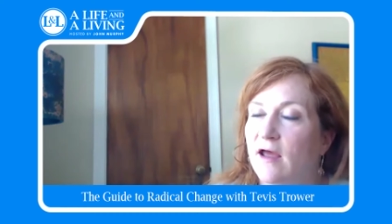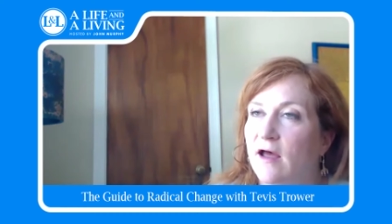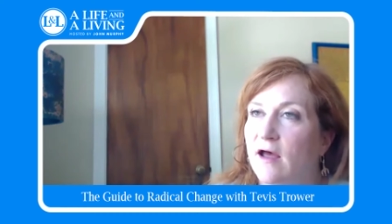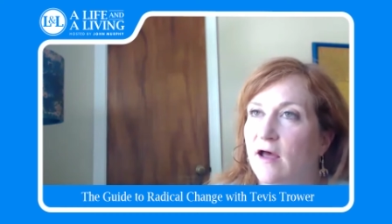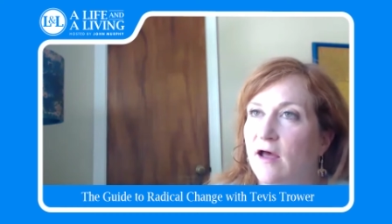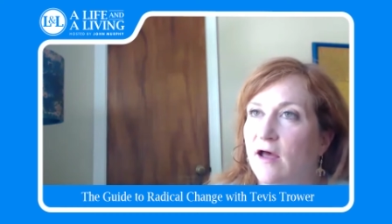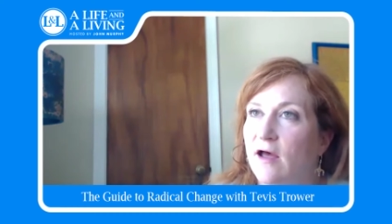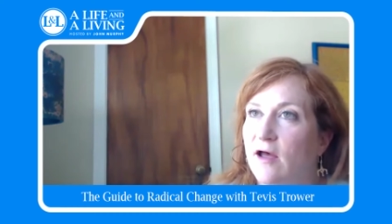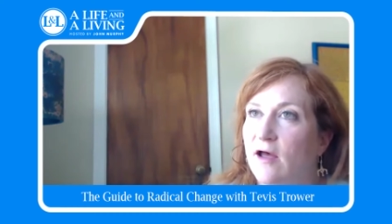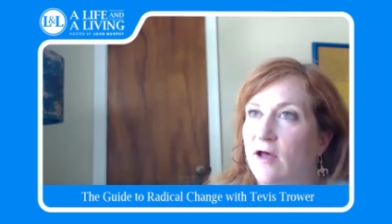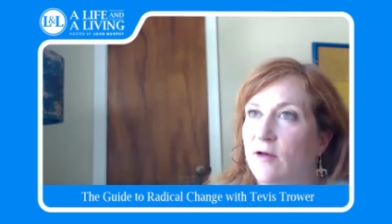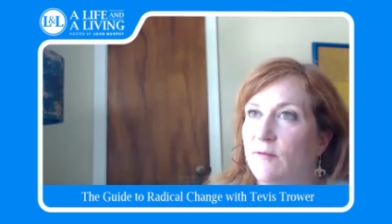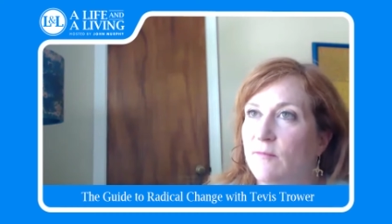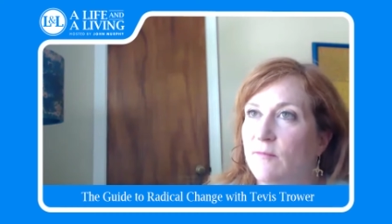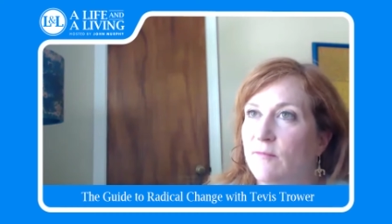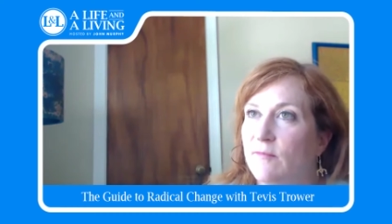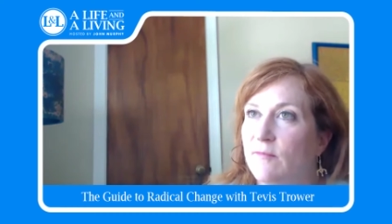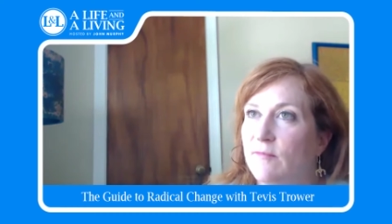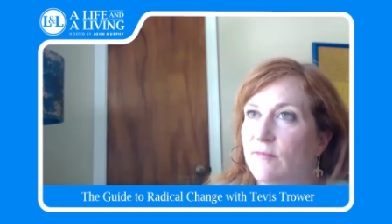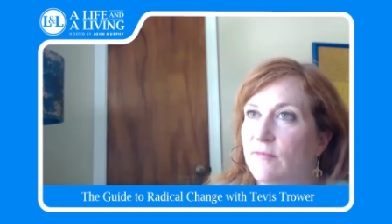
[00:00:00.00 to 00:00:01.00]

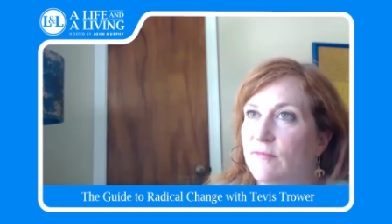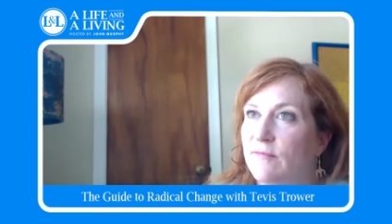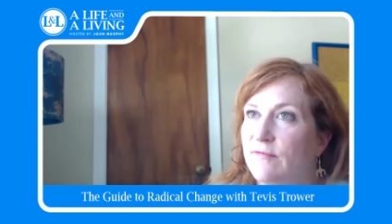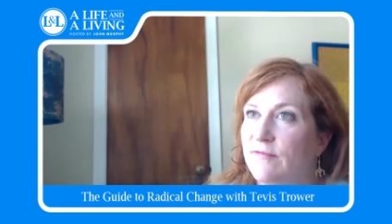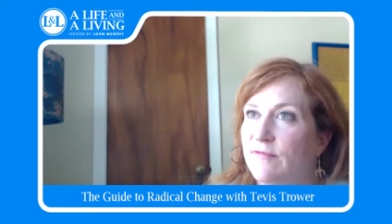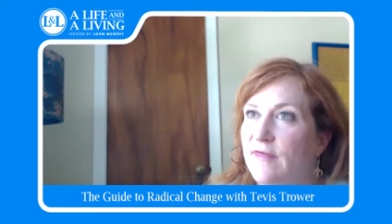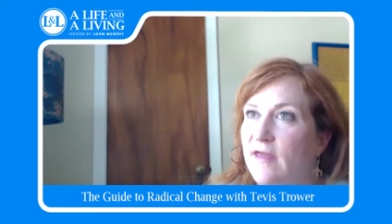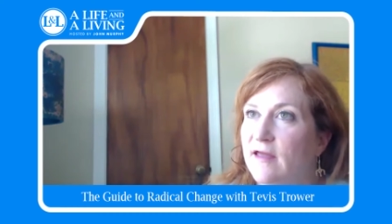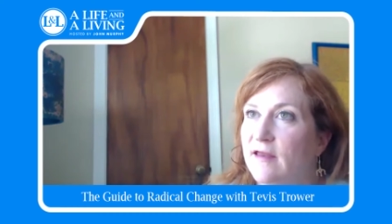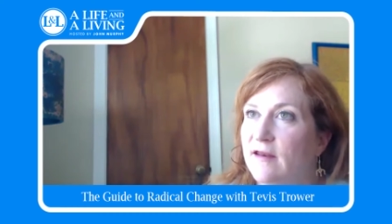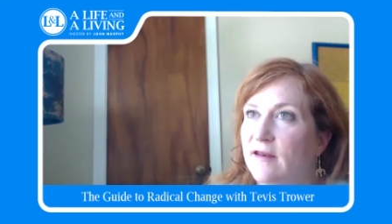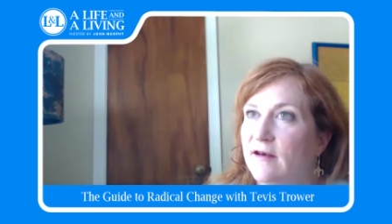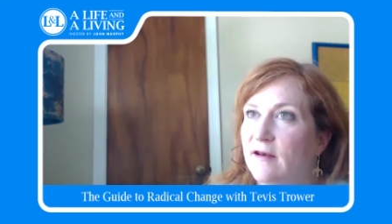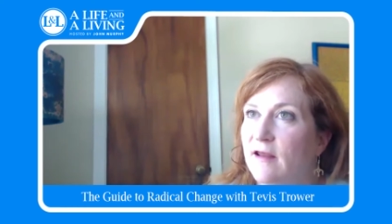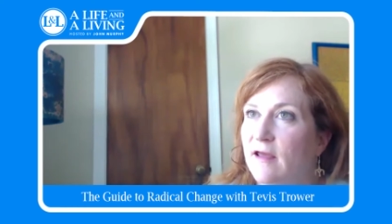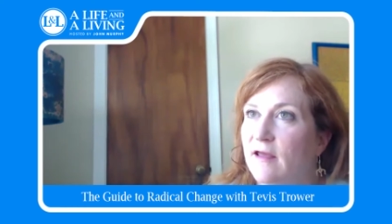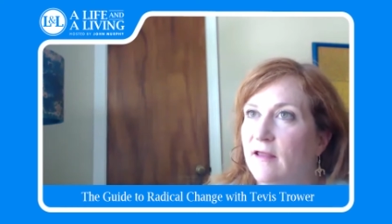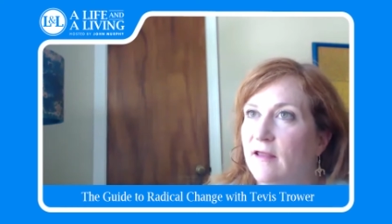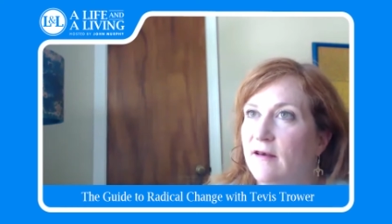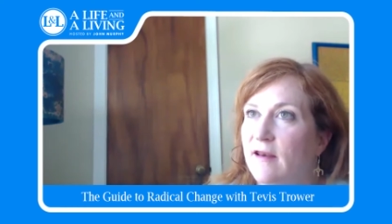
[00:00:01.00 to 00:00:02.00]

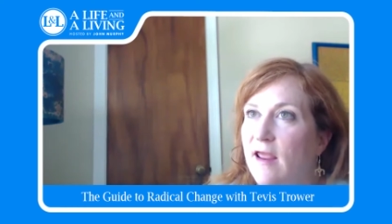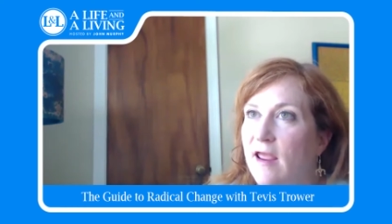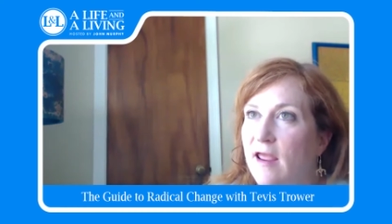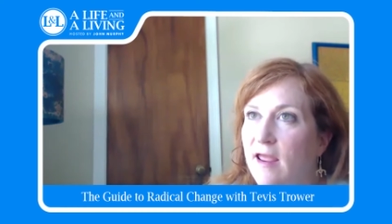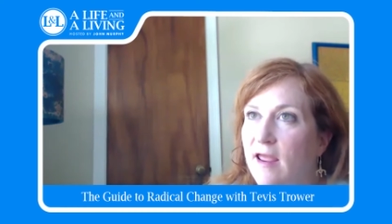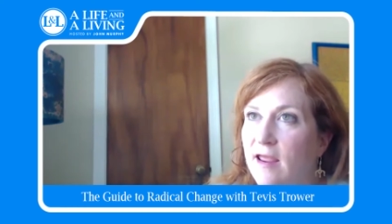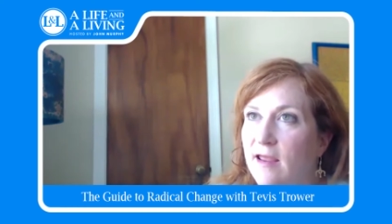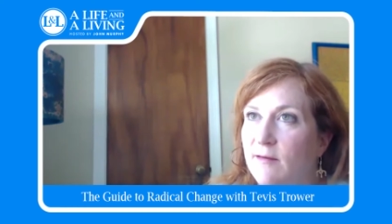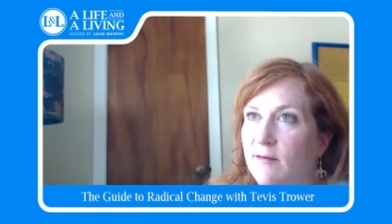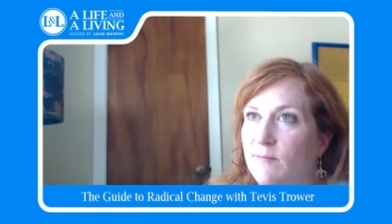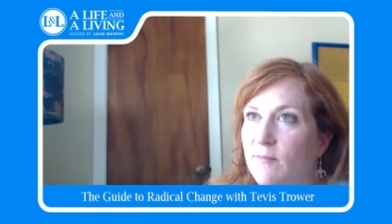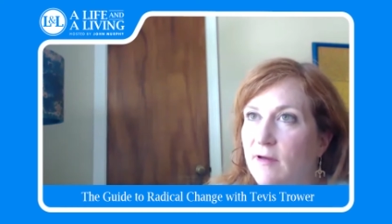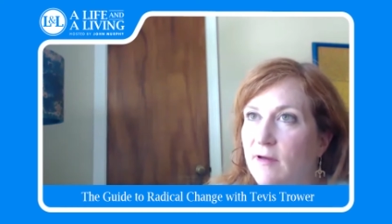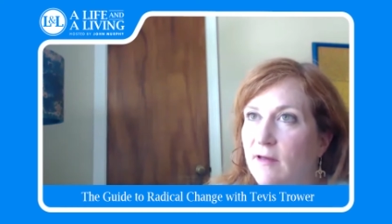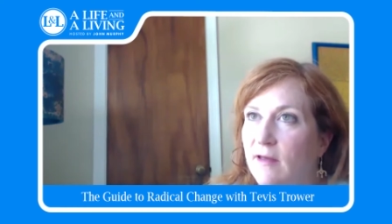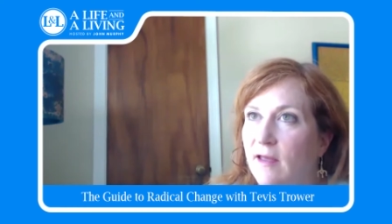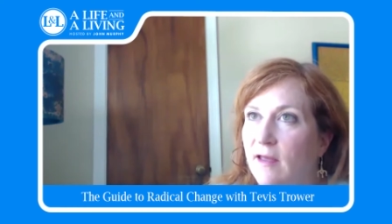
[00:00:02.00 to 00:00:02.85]
a name